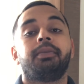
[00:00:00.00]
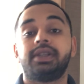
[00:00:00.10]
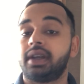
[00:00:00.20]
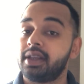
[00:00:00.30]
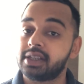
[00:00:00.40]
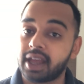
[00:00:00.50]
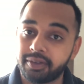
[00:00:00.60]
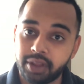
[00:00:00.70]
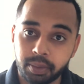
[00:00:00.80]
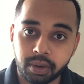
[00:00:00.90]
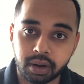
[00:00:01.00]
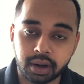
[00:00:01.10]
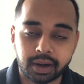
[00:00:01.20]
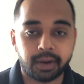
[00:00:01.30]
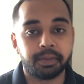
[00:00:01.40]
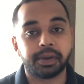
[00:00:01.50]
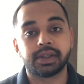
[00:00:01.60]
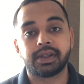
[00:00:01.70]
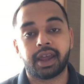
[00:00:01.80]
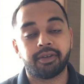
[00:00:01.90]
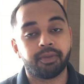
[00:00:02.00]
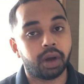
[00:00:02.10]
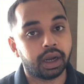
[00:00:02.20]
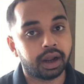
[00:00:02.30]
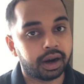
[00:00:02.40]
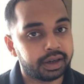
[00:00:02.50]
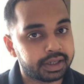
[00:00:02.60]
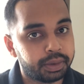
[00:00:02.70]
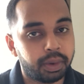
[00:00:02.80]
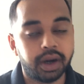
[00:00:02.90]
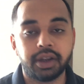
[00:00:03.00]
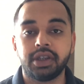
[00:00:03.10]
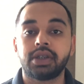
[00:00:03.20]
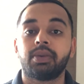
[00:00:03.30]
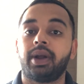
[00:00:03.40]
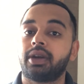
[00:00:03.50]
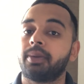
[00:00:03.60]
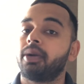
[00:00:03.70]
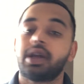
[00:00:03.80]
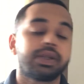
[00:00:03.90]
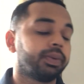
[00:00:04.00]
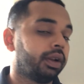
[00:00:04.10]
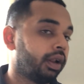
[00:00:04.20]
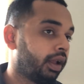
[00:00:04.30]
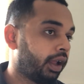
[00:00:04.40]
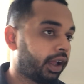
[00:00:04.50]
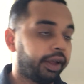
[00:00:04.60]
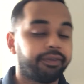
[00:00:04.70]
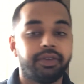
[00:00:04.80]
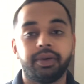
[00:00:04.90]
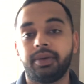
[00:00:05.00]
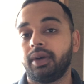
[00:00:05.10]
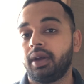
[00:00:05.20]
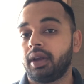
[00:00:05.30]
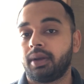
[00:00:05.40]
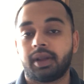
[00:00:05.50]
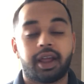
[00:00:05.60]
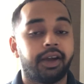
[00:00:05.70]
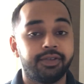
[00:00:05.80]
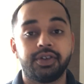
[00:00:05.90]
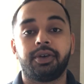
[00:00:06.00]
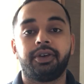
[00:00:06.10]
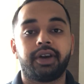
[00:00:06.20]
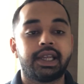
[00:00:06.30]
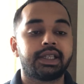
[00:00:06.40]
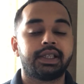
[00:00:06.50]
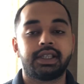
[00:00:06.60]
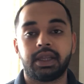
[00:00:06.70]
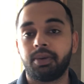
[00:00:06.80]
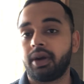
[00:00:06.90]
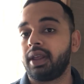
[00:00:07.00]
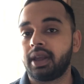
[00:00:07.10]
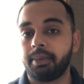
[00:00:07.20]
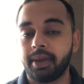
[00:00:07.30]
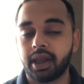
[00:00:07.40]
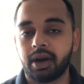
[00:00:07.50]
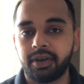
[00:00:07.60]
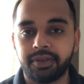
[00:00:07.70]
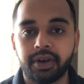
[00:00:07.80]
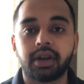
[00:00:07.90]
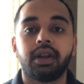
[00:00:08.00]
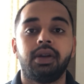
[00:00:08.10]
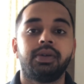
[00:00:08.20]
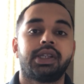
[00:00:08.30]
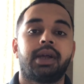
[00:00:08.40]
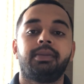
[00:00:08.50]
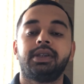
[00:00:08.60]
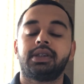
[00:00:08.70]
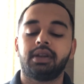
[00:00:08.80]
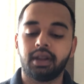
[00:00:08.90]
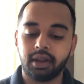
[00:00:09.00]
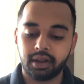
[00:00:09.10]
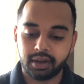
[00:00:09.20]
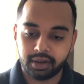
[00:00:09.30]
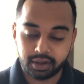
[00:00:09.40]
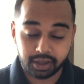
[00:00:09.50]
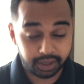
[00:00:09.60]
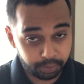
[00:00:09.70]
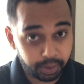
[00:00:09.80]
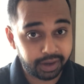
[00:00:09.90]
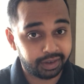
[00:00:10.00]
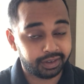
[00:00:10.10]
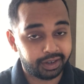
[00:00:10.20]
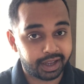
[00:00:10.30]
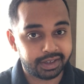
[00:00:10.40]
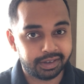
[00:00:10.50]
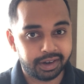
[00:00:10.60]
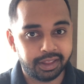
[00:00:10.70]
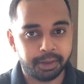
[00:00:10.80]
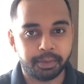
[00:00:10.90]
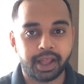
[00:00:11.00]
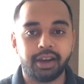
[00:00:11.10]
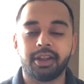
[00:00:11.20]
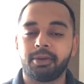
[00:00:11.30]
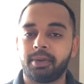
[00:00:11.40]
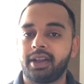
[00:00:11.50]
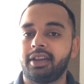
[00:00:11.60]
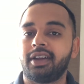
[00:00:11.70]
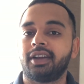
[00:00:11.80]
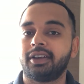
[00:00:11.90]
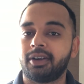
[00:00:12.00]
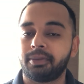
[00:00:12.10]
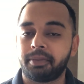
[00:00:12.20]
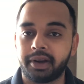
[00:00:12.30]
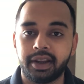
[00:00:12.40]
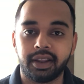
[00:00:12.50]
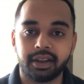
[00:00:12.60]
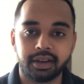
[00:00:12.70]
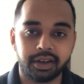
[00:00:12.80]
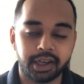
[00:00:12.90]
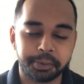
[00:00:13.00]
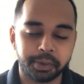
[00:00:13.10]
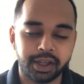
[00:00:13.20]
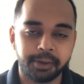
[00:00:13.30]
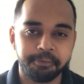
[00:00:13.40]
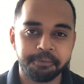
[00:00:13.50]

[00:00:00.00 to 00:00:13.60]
Mercedes have their work cut out because they have one car disadvantage. Valtteri Bottas will have to have his own race and see what he can make out of it. Lewis Hamilton, he won last year at the Emilia Romagna Grand Prix here in Imola.